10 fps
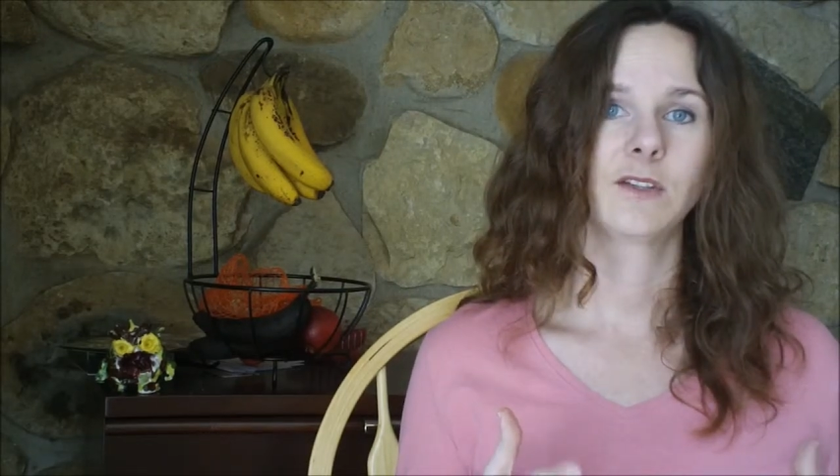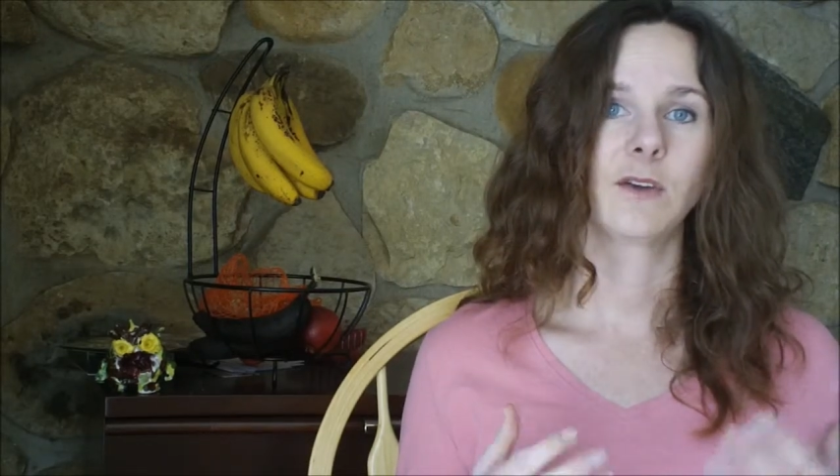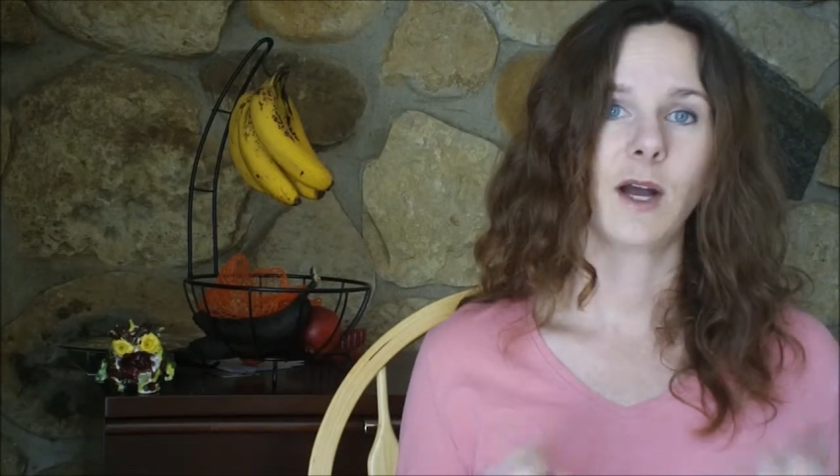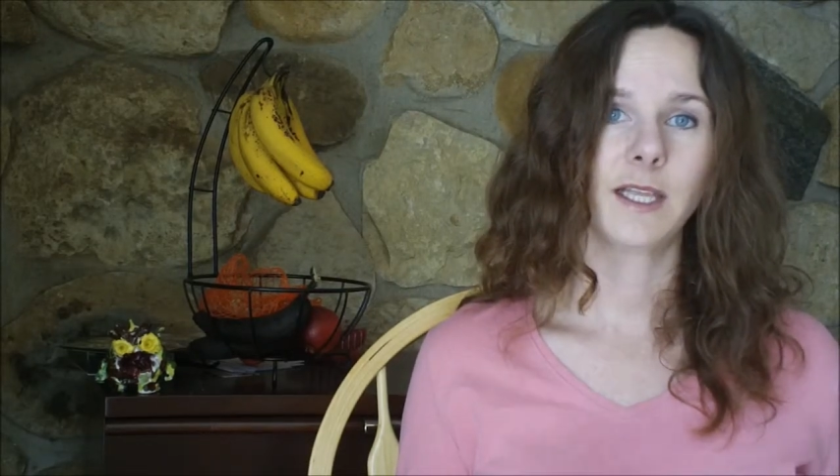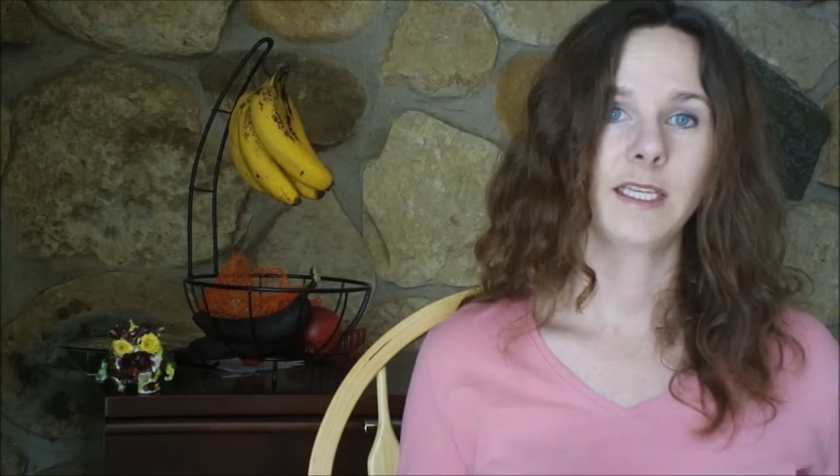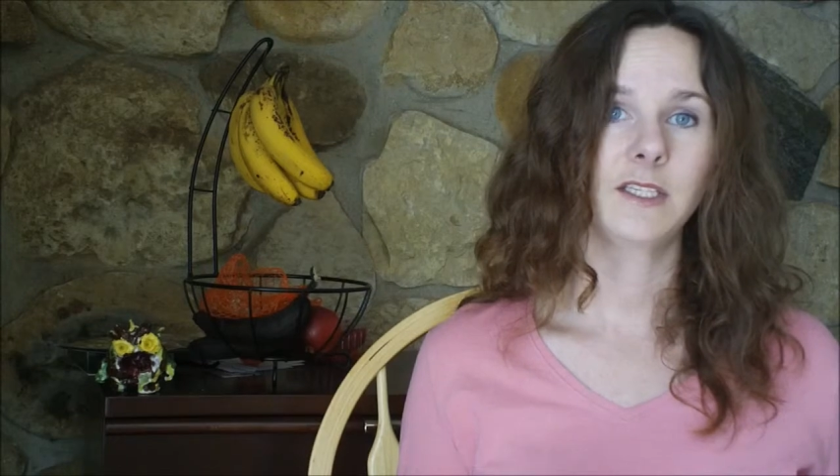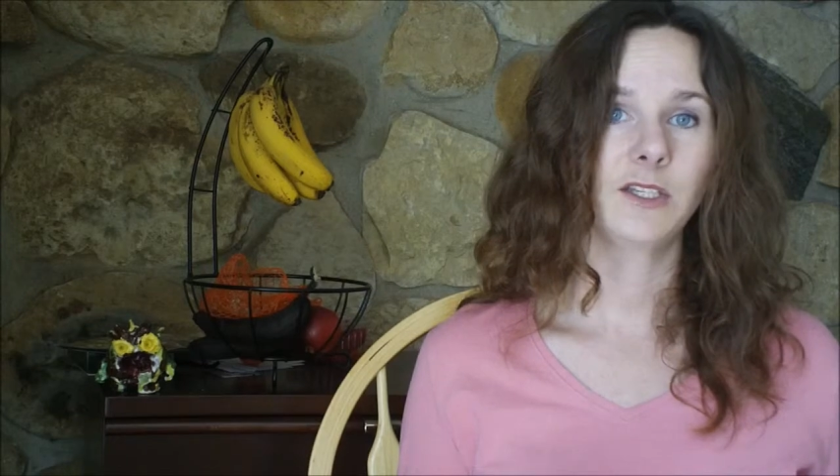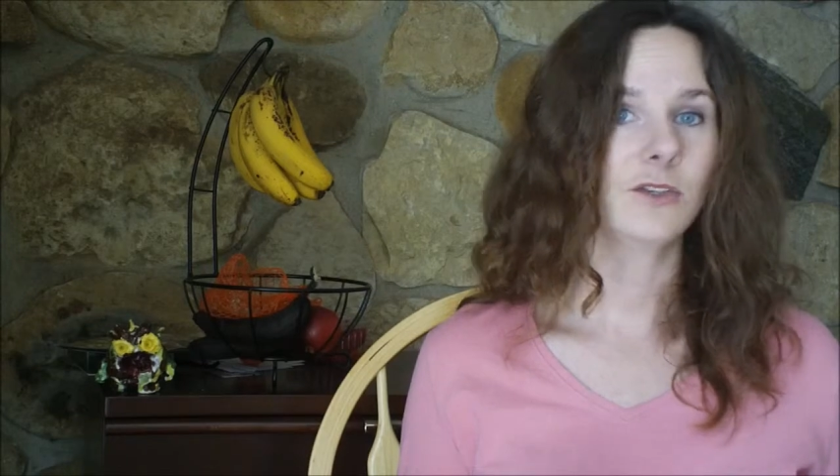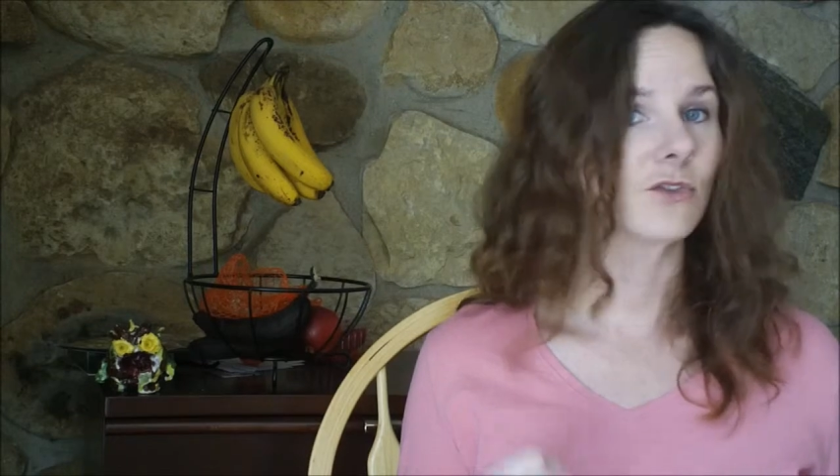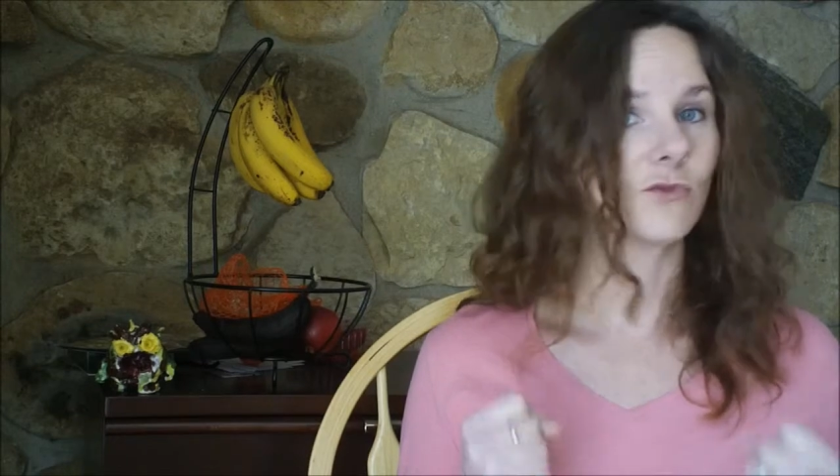So all I need to
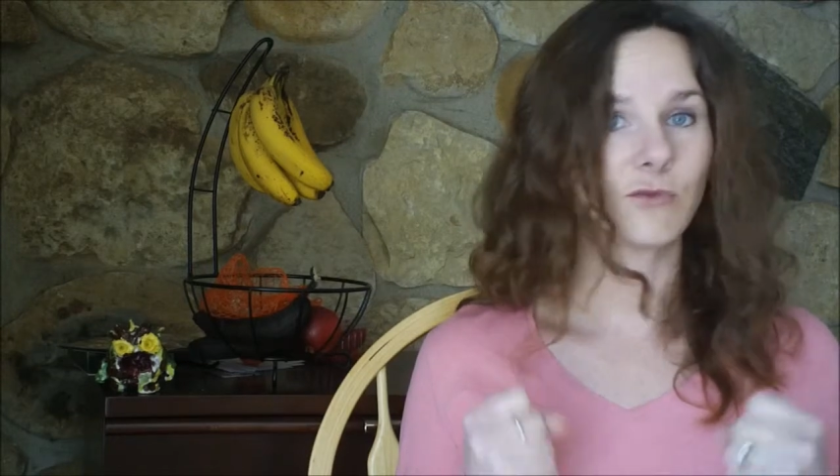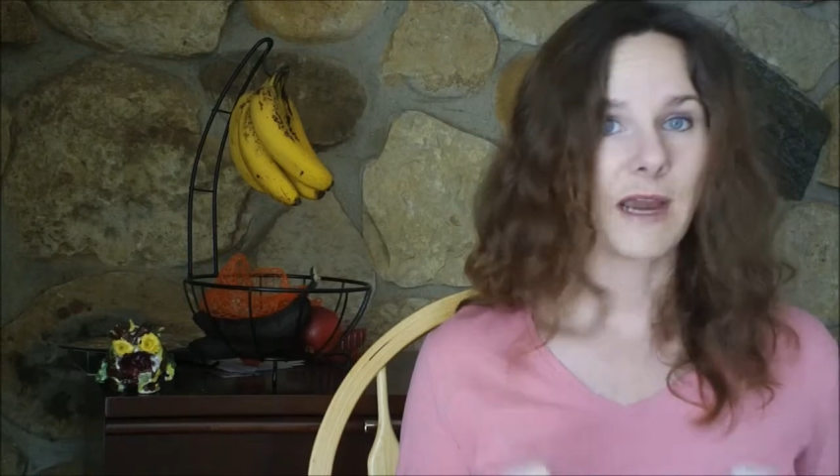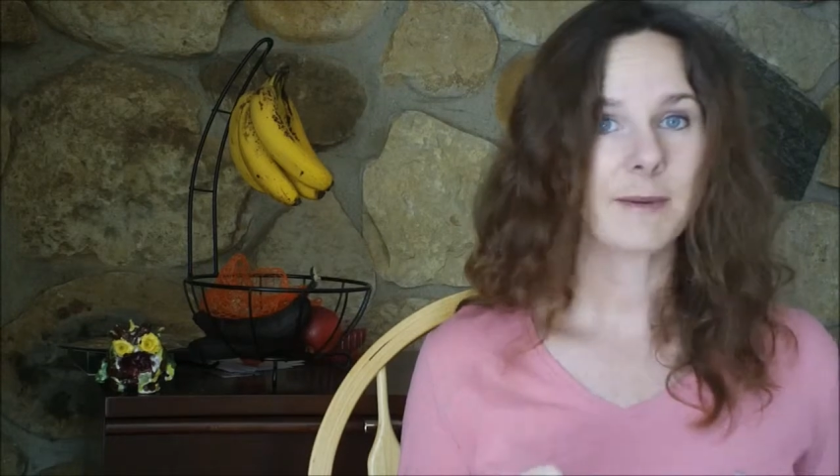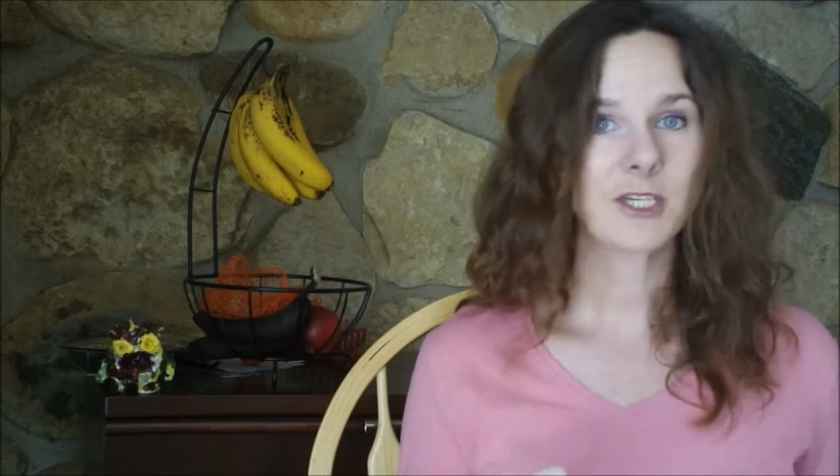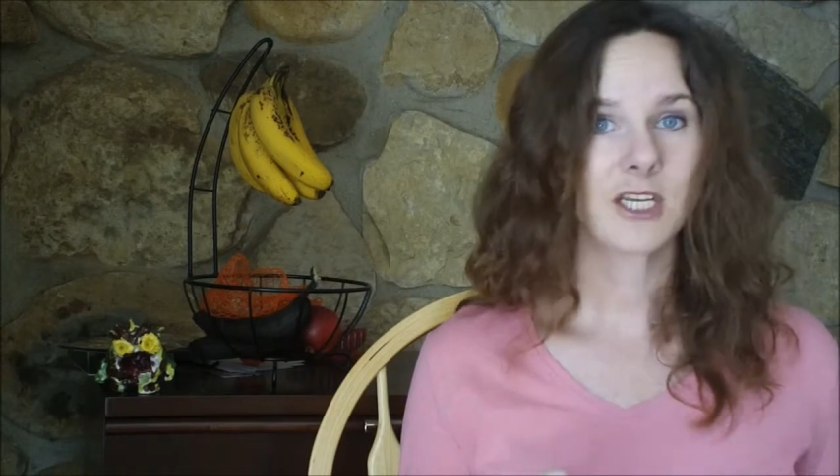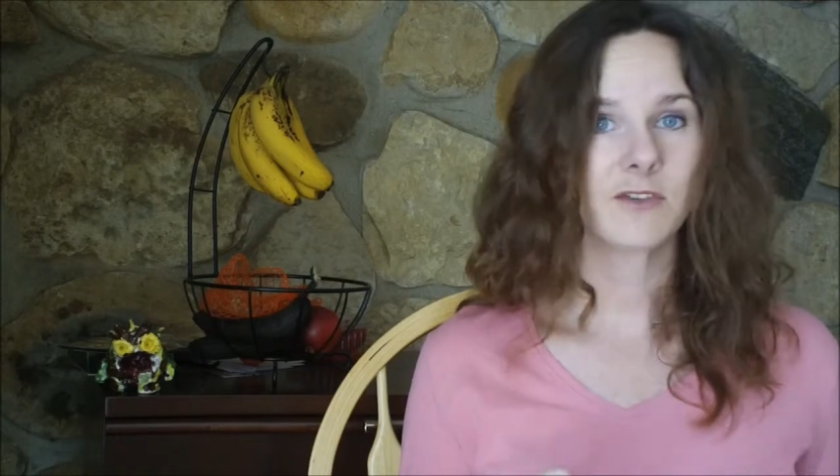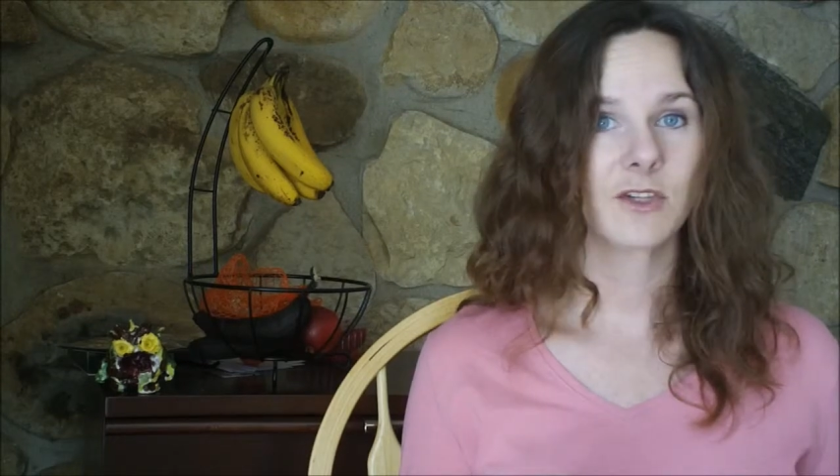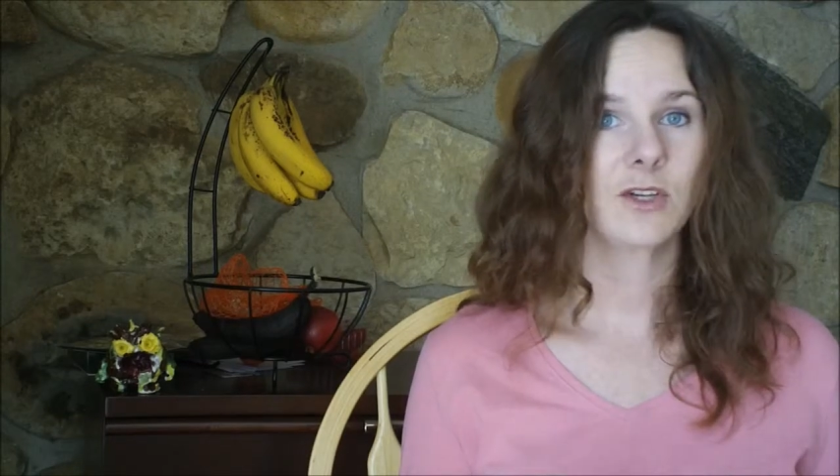do is grab a change of